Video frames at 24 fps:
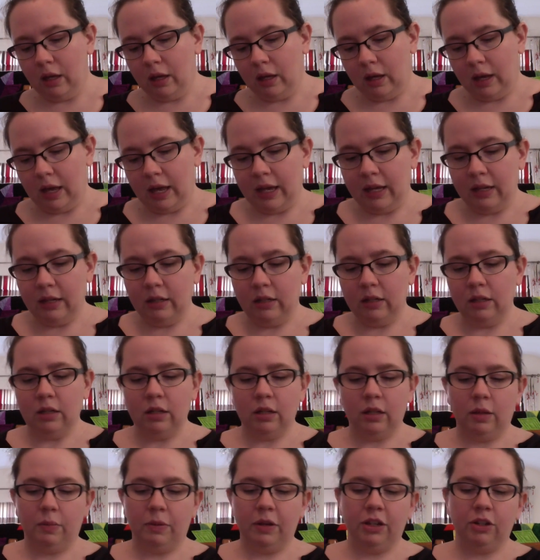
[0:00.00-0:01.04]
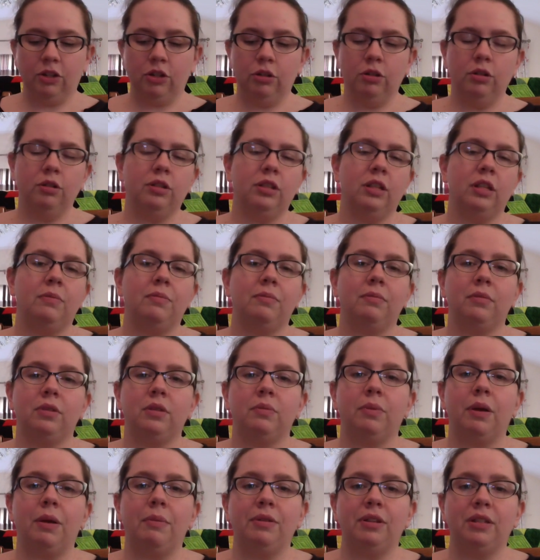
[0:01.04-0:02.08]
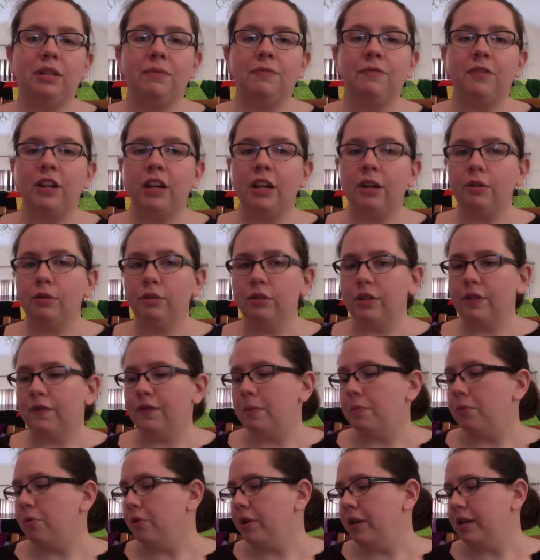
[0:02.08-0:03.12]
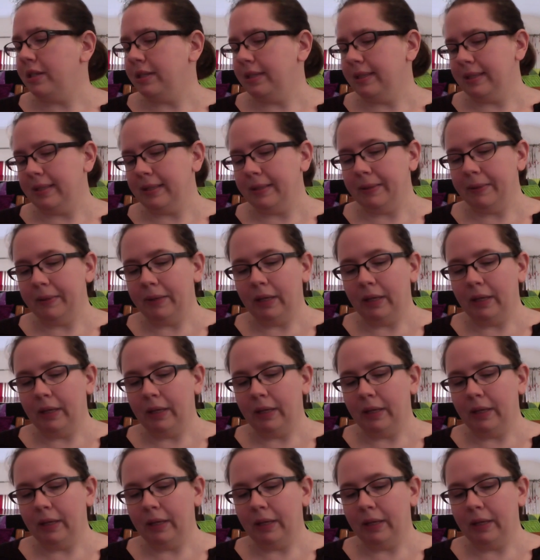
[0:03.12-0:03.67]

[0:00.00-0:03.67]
and the pictures, and probably some videos of the boys.